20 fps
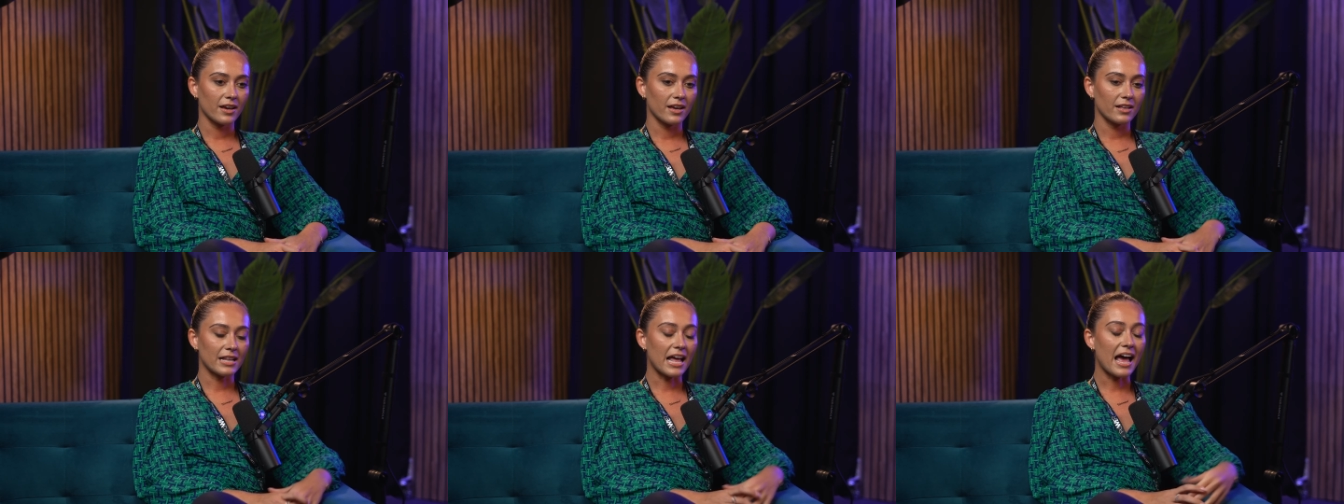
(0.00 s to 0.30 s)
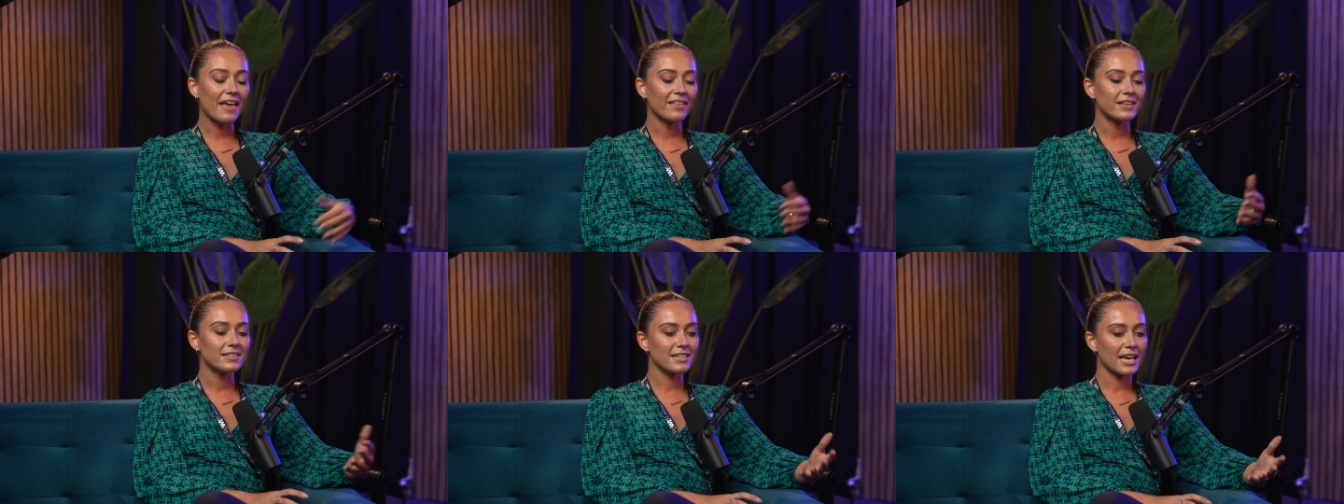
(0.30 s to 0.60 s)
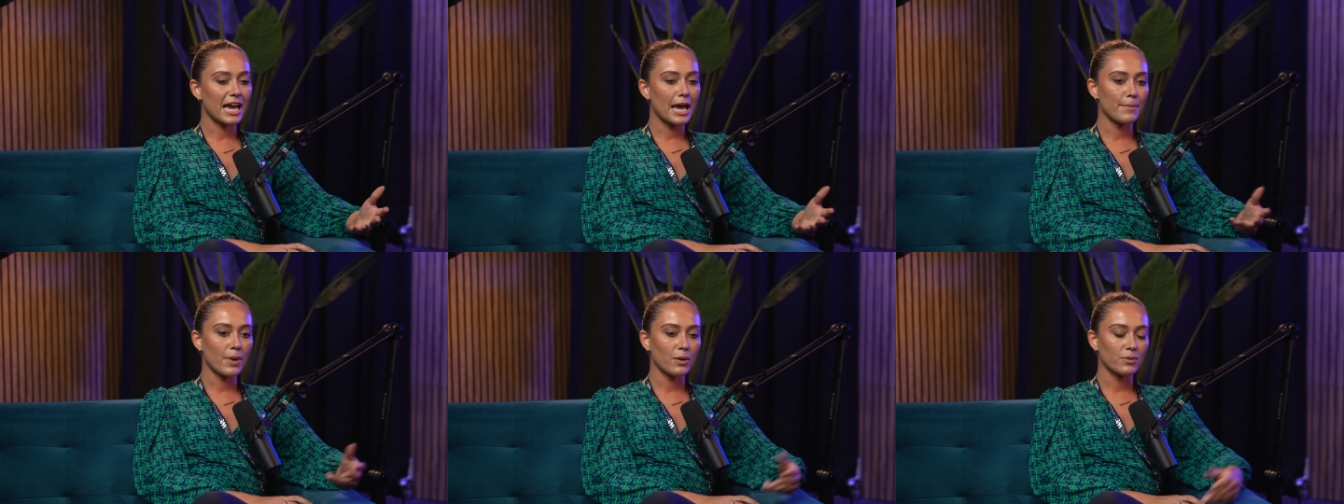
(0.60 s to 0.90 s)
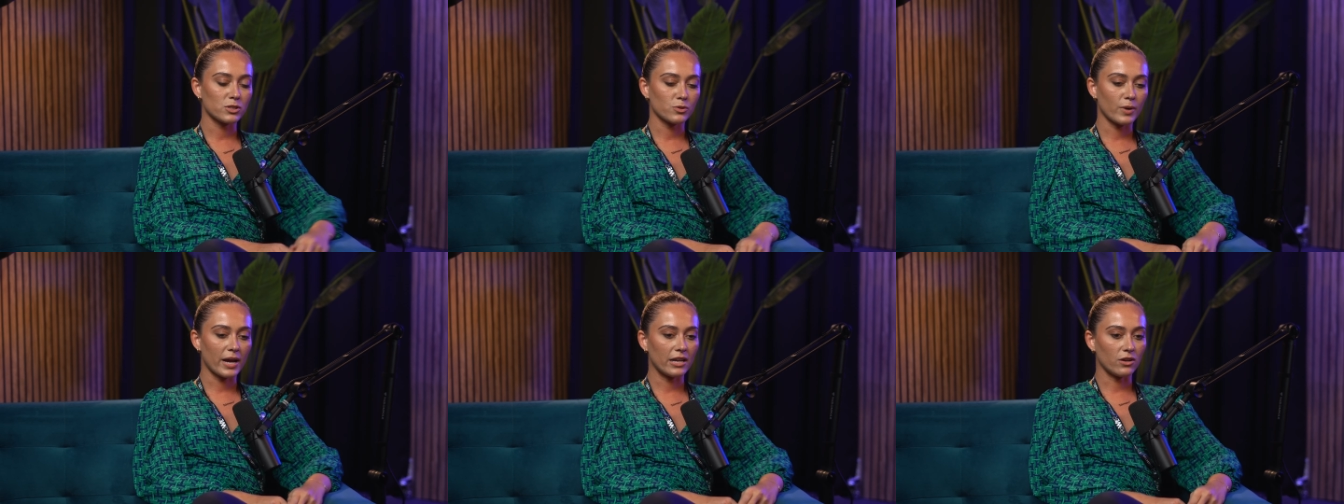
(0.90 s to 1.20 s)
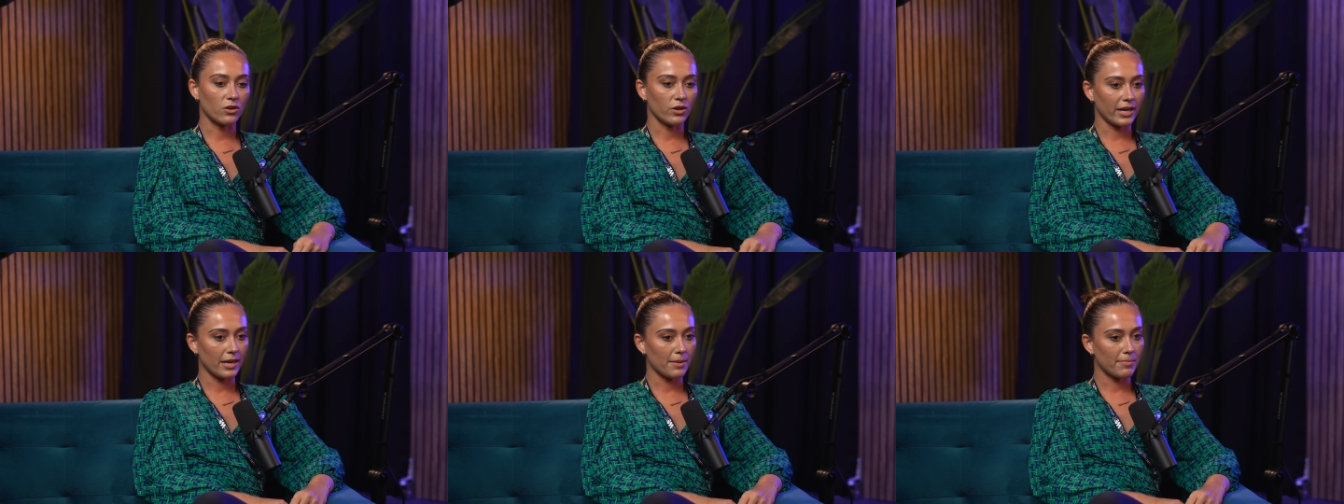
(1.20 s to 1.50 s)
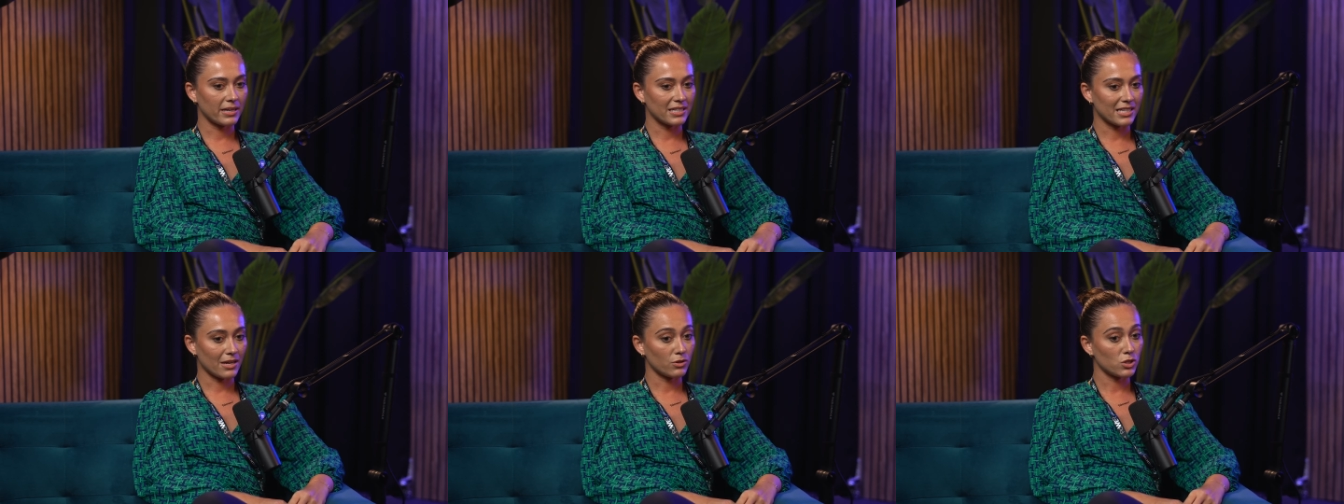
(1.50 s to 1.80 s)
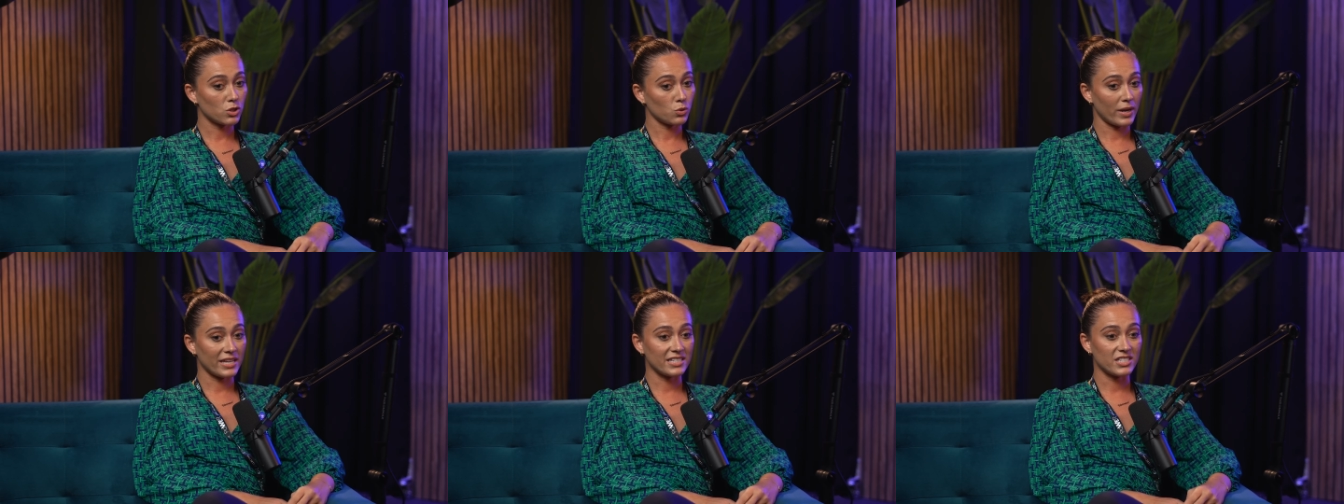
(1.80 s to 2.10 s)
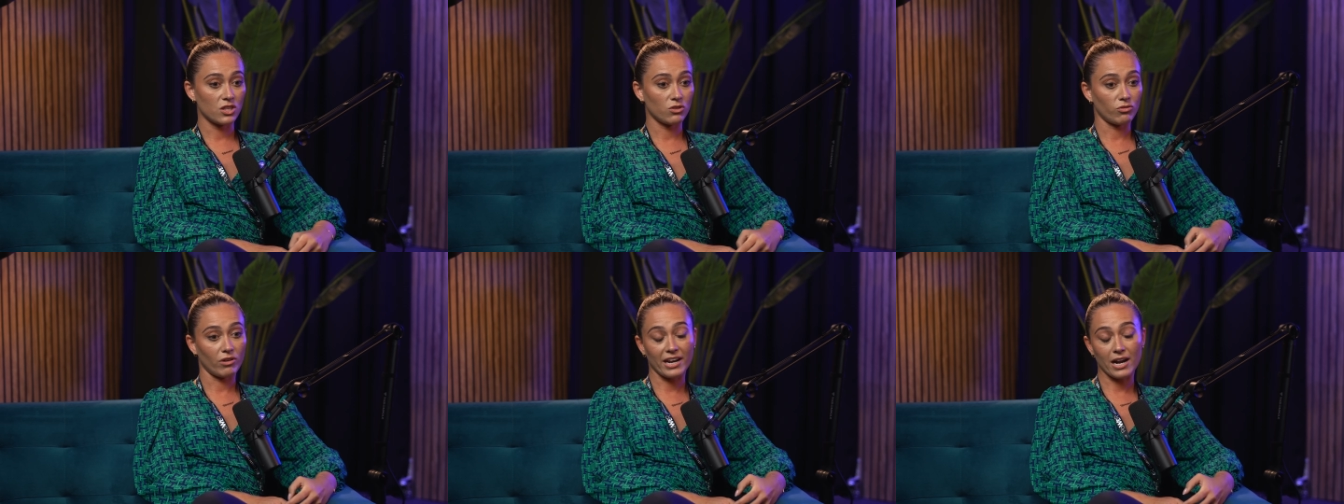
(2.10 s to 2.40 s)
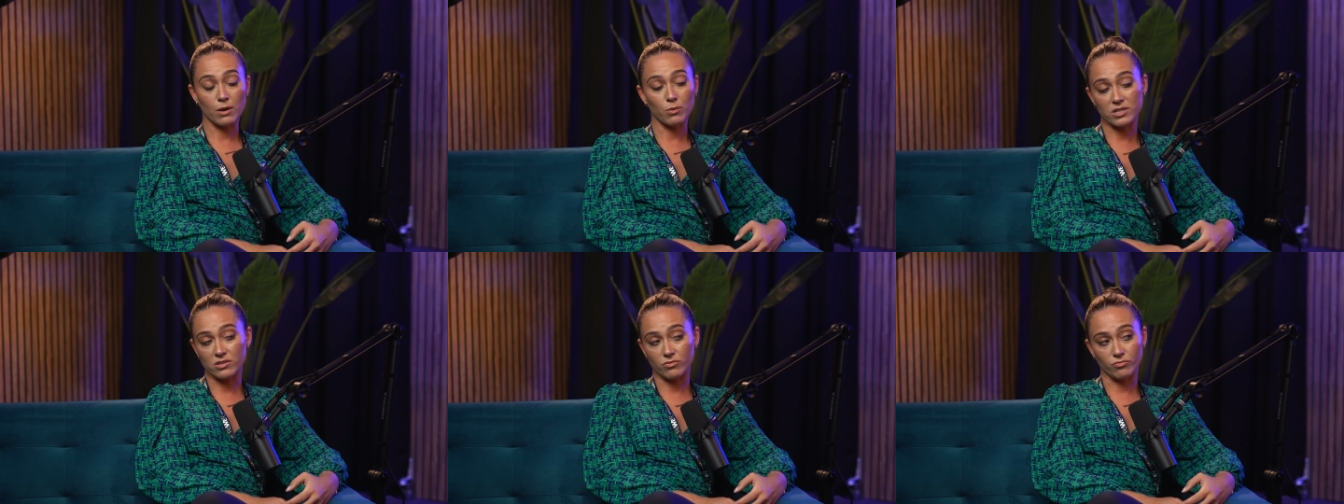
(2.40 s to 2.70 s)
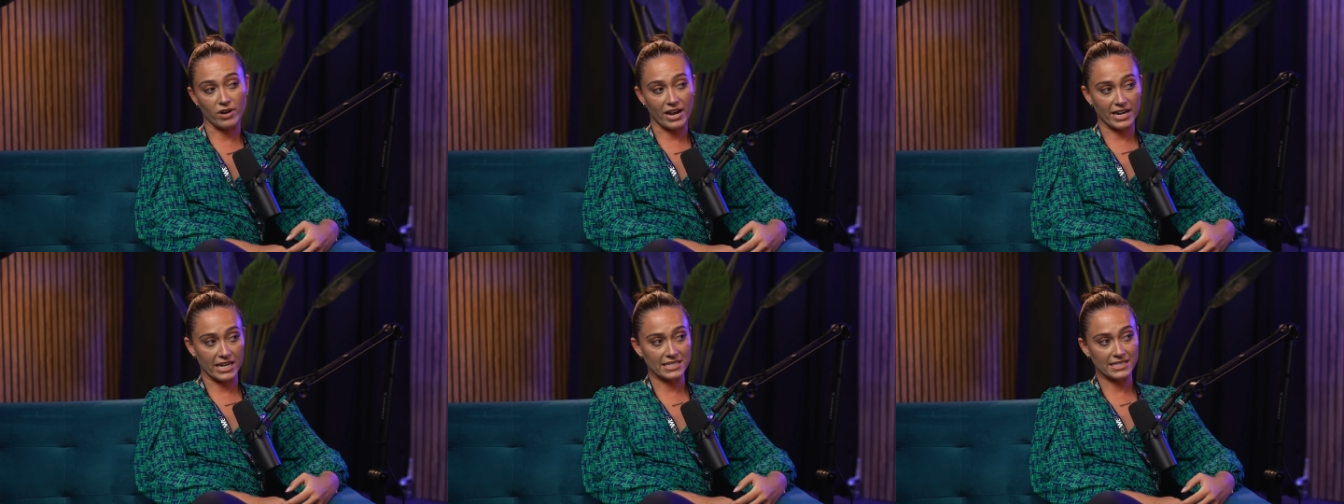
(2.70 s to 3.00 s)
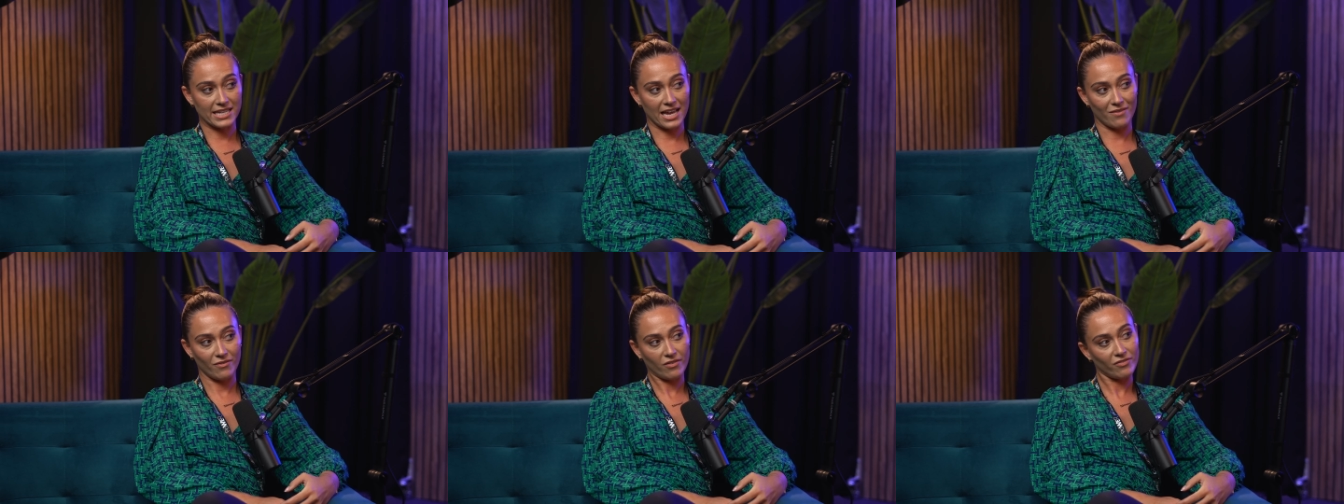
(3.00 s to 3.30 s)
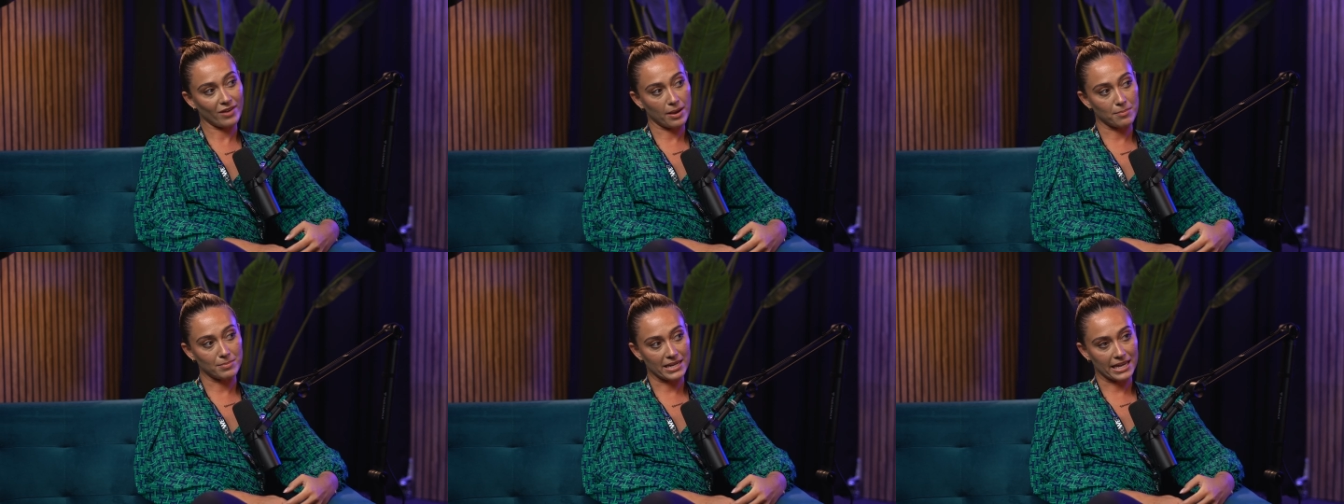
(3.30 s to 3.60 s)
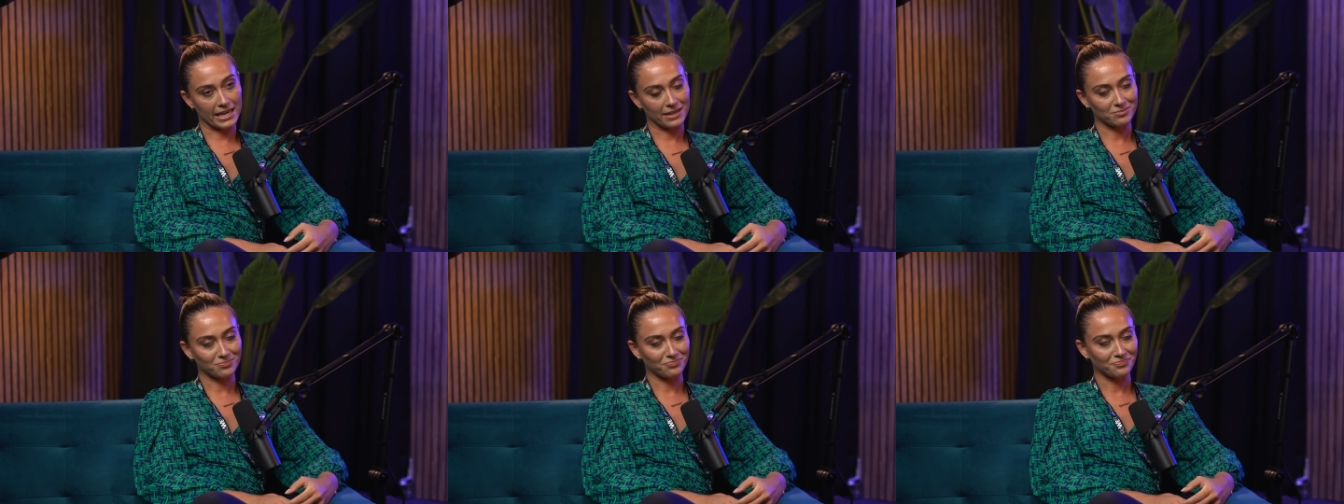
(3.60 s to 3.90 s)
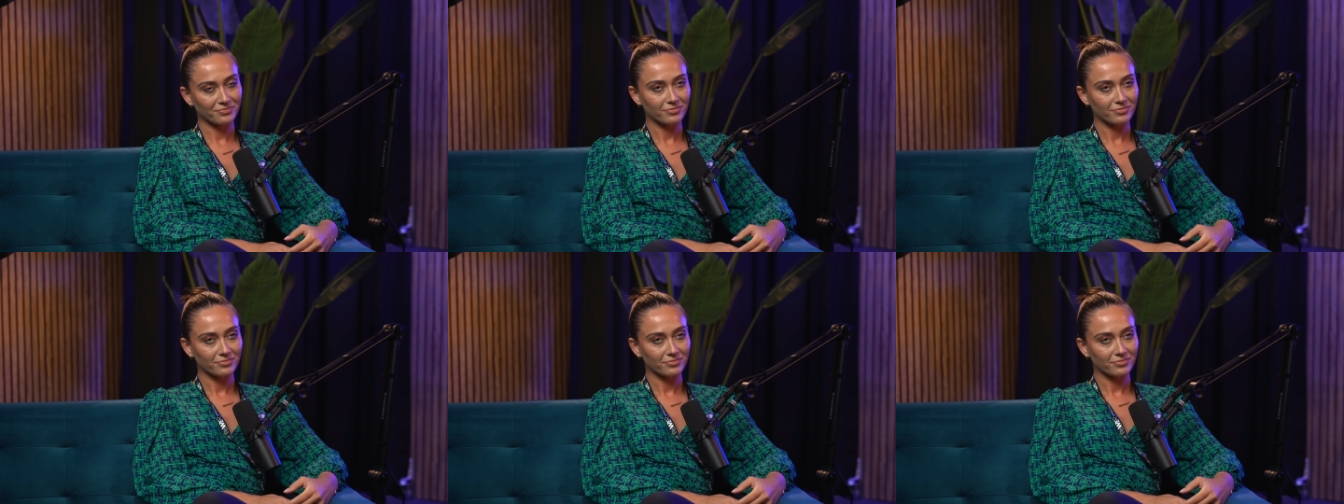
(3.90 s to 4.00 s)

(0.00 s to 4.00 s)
at the time I was quite lucky because I was 23 and I wasn't ready to have a family.